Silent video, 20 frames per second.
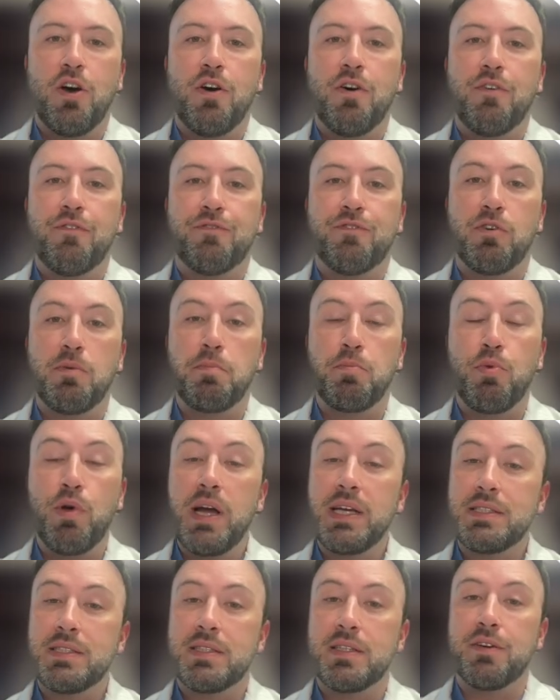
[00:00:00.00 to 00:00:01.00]
For
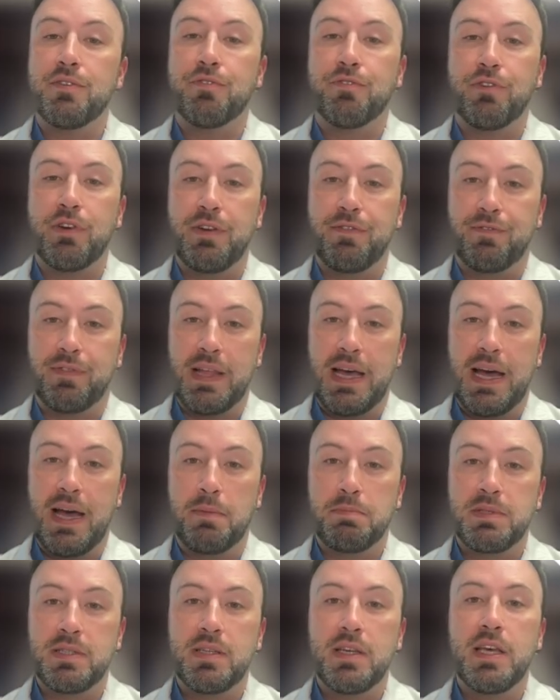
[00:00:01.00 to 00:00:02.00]
breast free
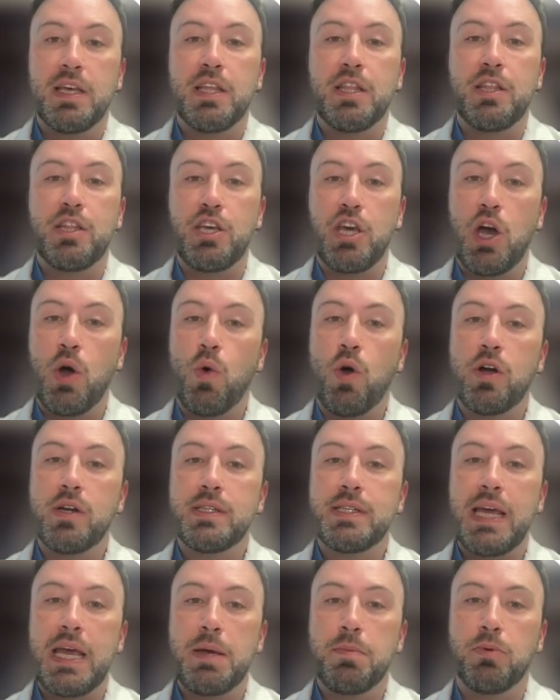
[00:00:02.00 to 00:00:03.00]
flaps, the OR
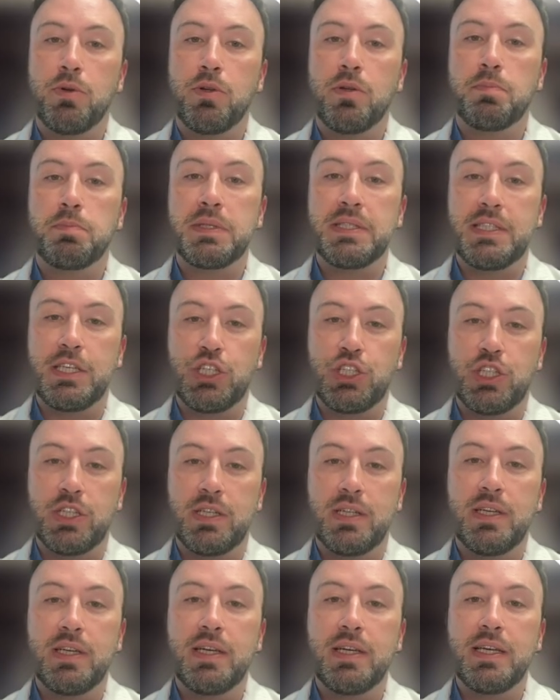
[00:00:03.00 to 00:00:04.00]
table
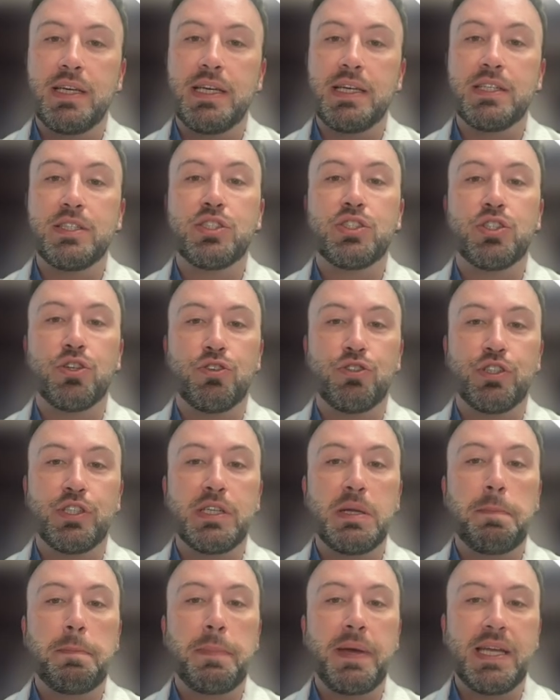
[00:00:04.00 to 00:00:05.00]
position is
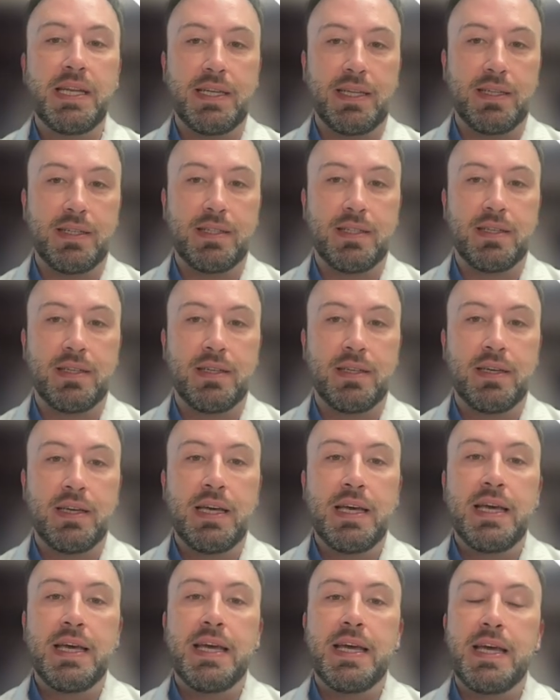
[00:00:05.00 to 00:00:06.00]
surgeon dependent.
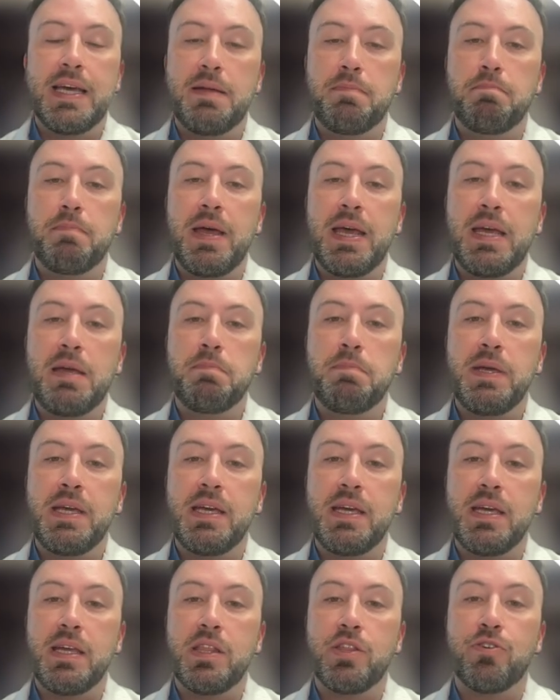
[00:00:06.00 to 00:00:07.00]
It may
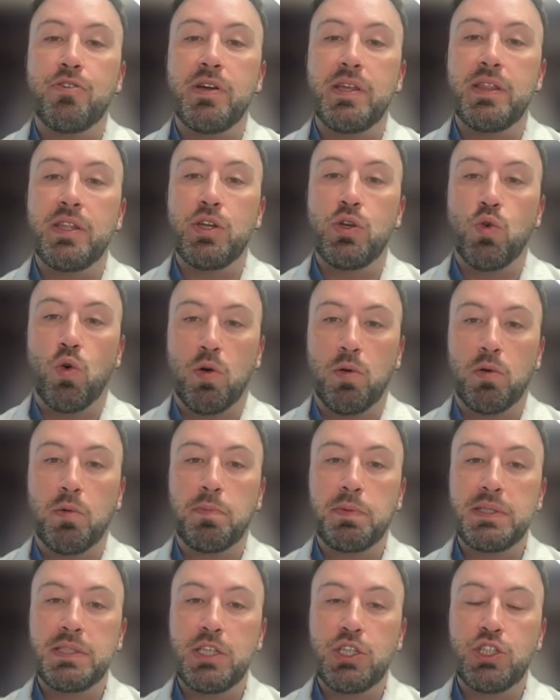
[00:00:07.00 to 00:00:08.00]
be either in the normal
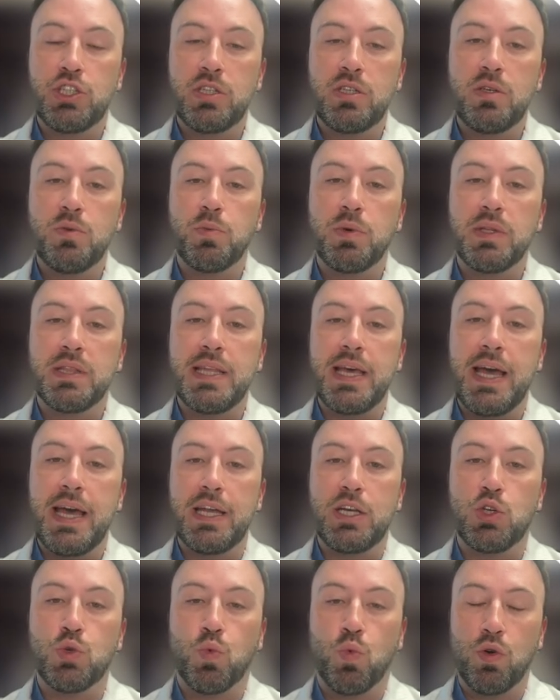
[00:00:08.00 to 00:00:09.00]
position with the
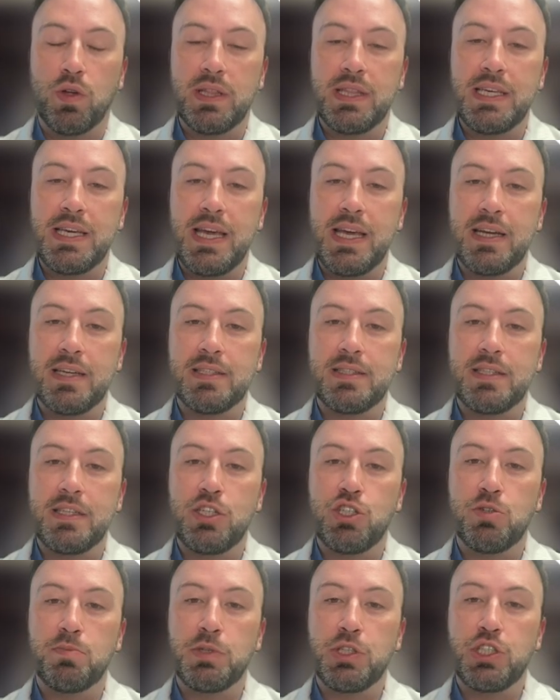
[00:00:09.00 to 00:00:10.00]
head toward the
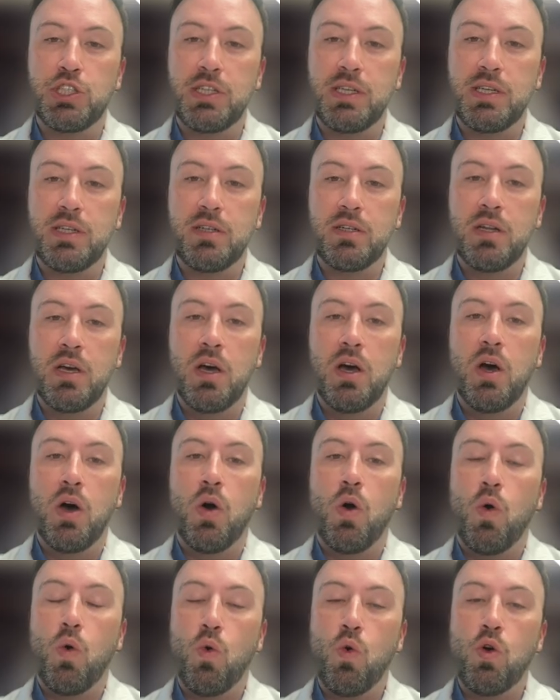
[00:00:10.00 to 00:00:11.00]
anesthesia machine
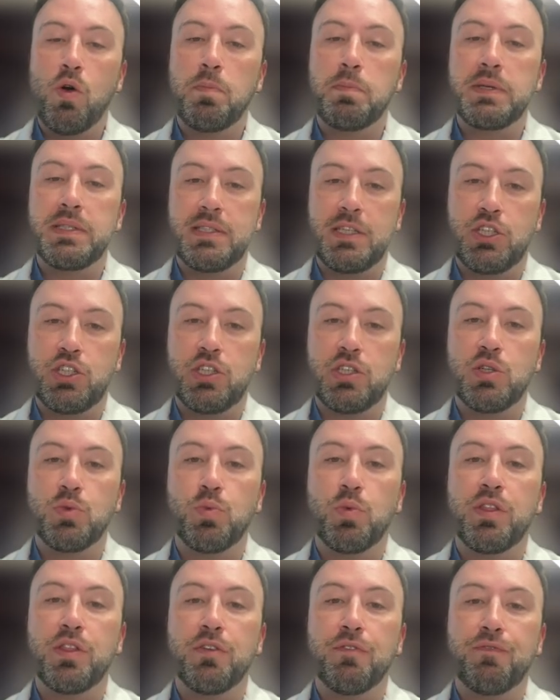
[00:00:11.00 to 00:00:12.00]
or positioned
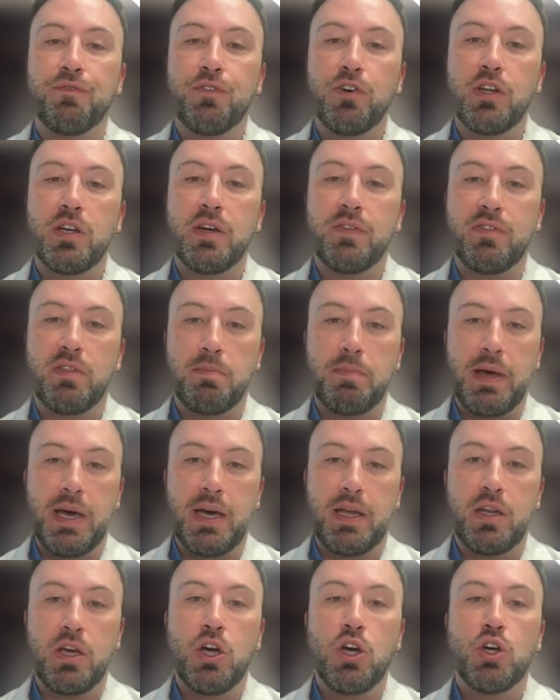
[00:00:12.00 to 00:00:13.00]
with the foot of the
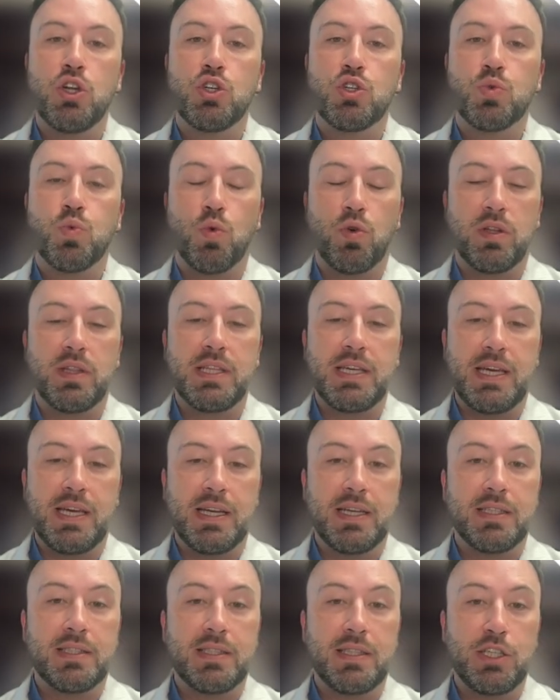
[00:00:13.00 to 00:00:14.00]
bed toward the
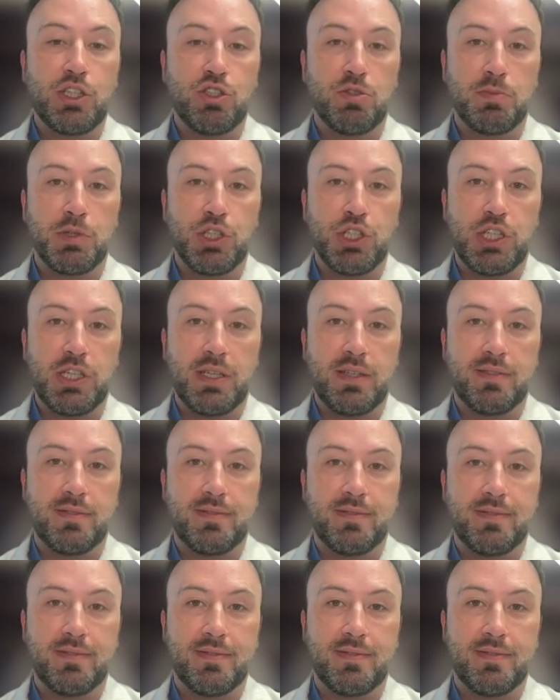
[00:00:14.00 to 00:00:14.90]
anesthesia machine.